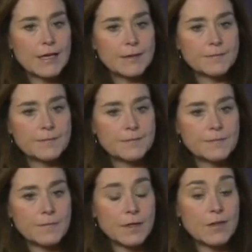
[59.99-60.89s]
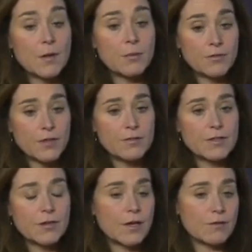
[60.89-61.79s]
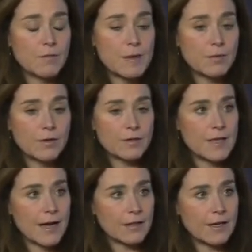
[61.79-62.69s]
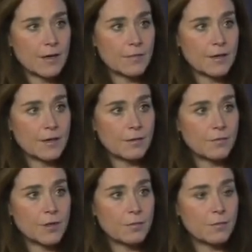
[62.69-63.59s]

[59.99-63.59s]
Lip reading: a number of years ago, I don't remember exactly how many, we